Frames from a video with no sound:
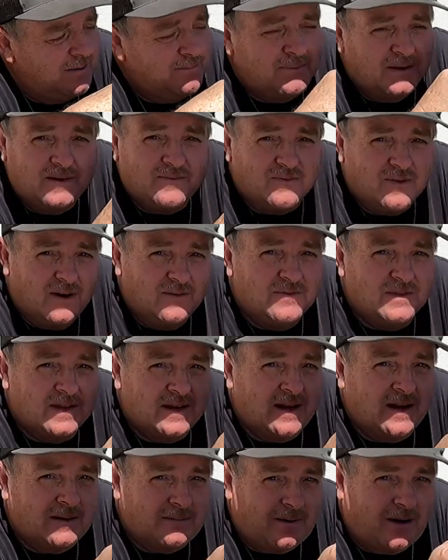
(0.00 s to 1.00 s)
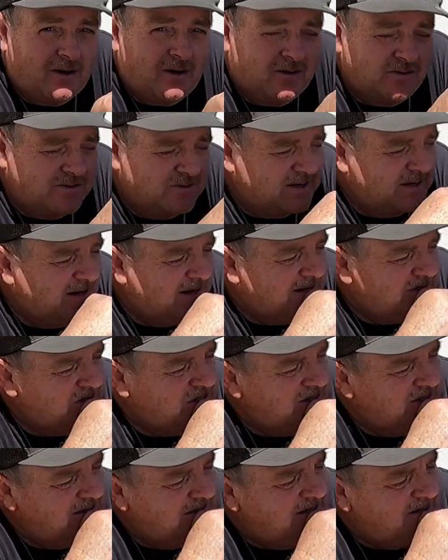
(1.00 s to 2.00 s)
I pay for everything out of my hard-earned
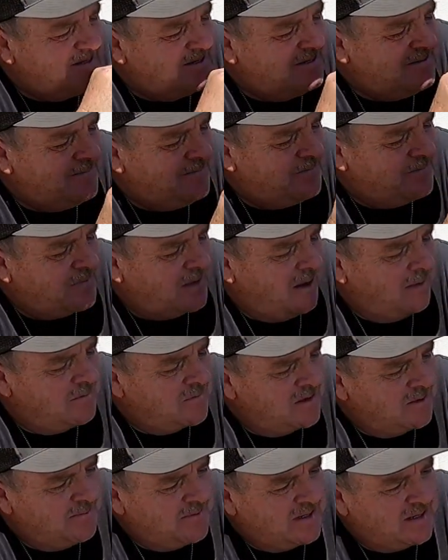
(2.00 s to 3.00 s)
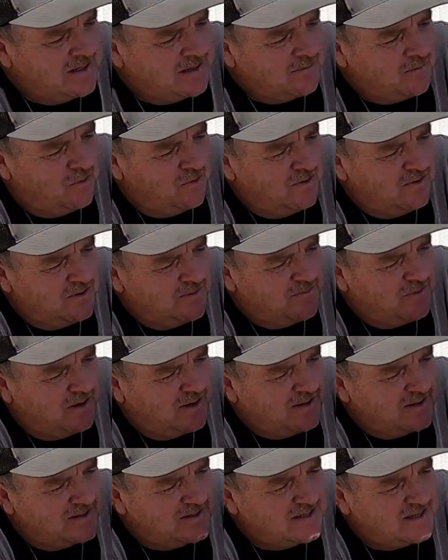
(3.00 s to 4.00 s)
cash. I'm gonna be getting more of their
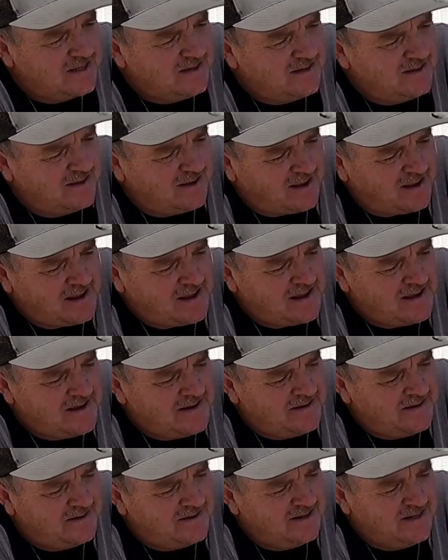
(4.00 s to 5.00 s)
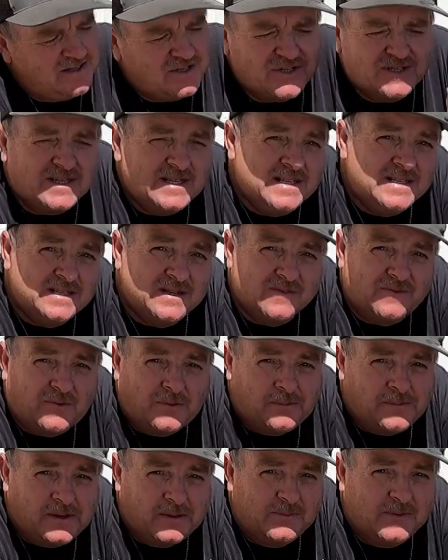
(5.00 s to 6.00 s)
products, and it's just easier
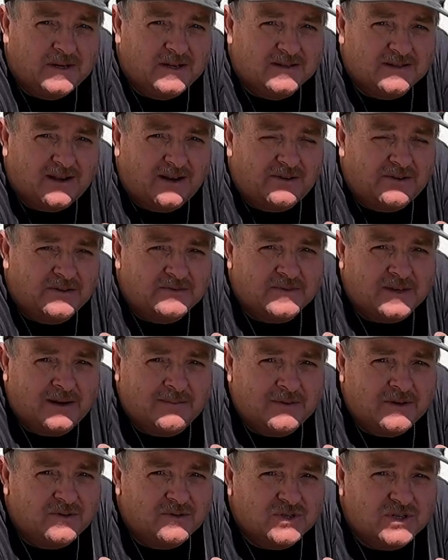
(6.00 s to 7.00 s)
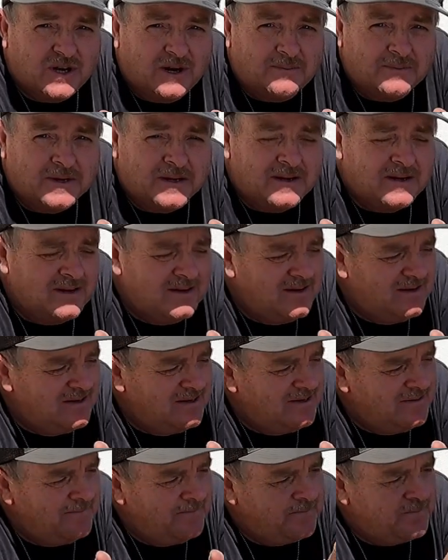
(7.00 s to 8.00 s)
for me because I don't have time to go shopping
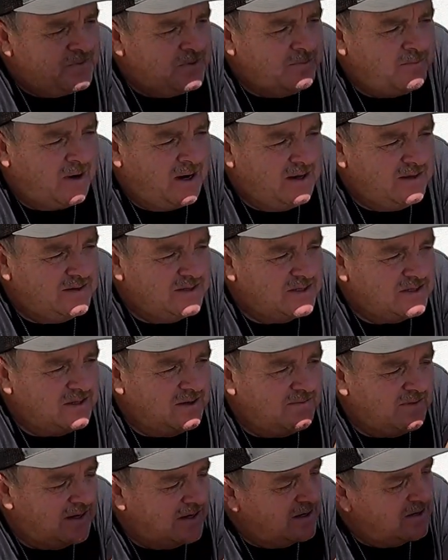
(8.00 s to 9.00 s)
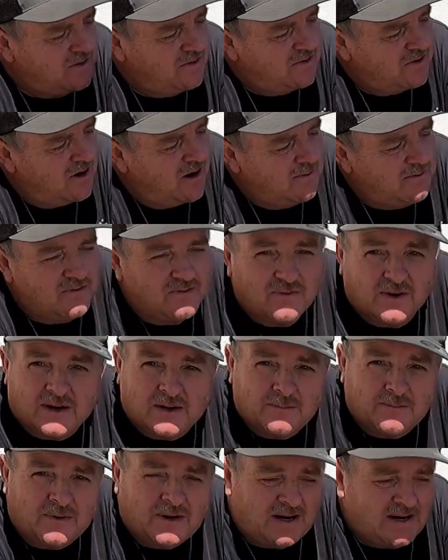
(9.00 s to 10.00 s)
to buy this stuff. I could go to Harbor
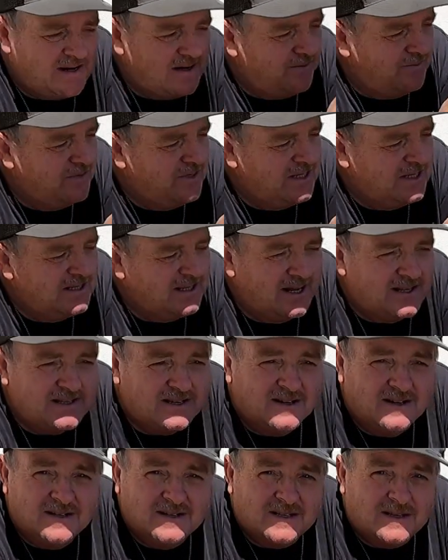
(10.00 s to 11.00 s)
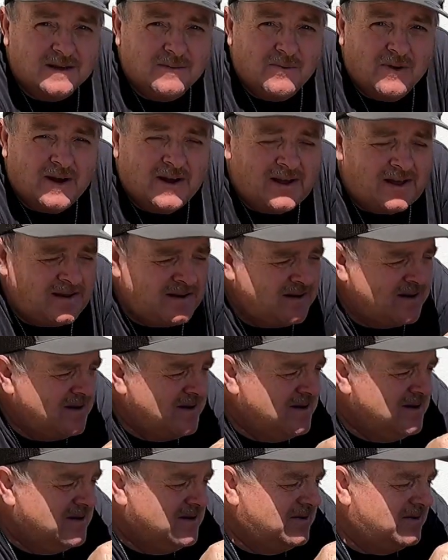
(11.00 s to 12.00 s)
Freight and buy it. I really like the Husky brand,
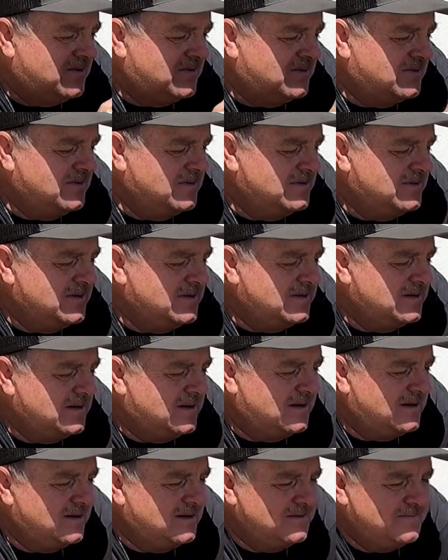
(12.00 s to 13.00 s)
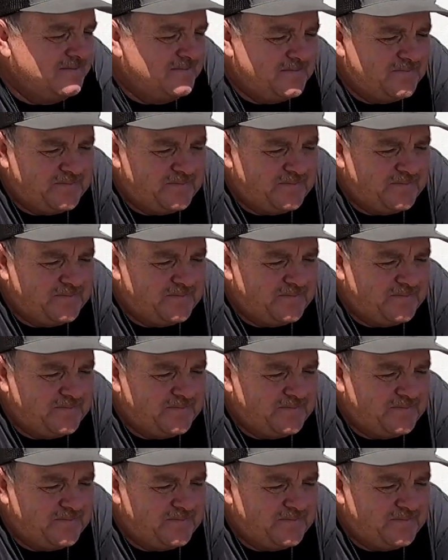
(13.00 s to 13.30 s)
or the